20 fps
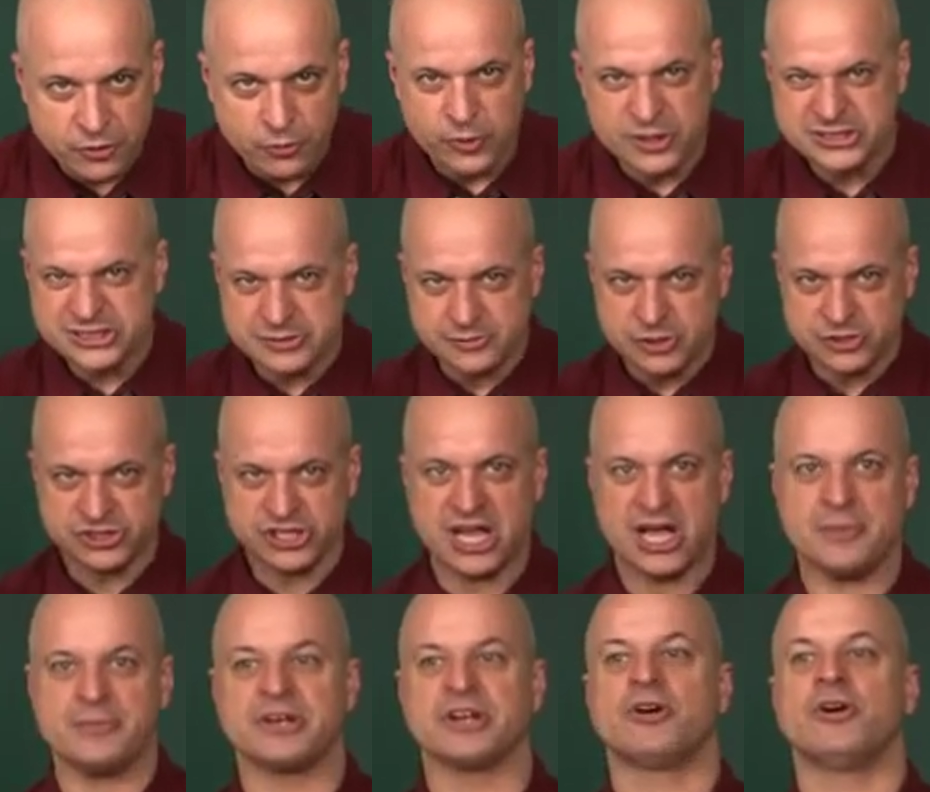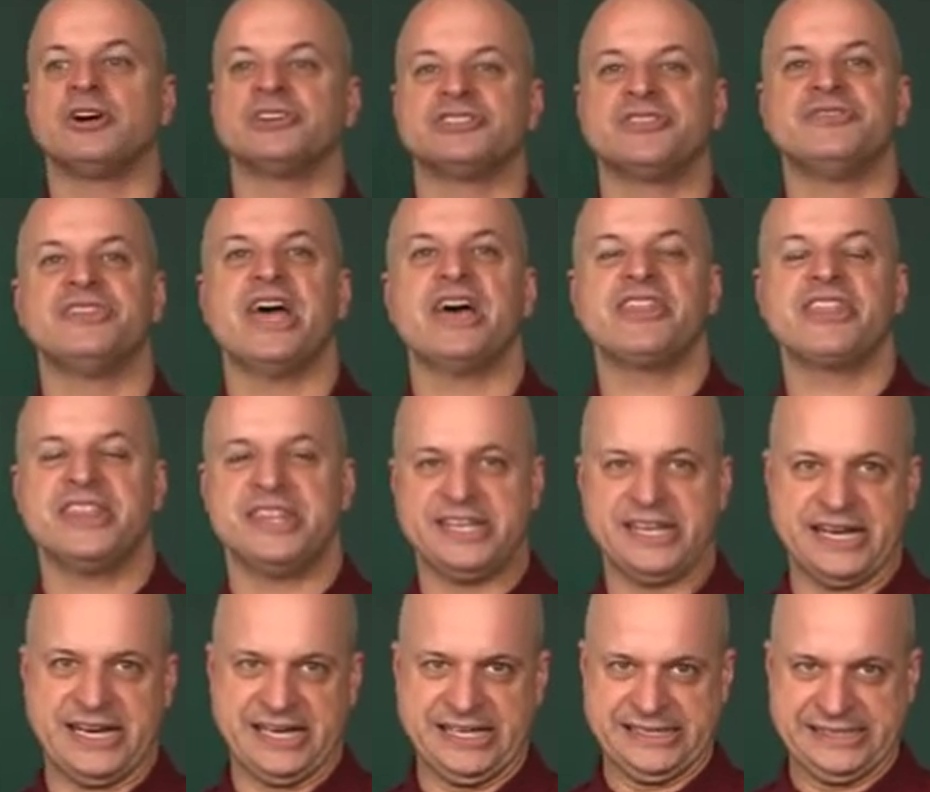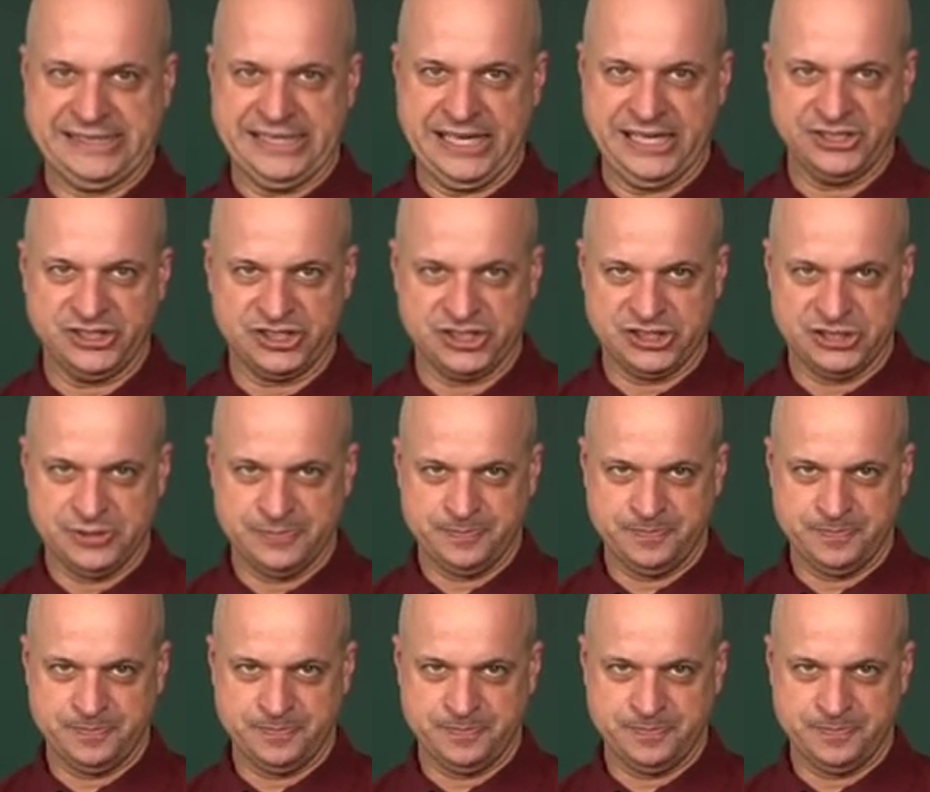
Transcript: What's the most common cause of death in the United States?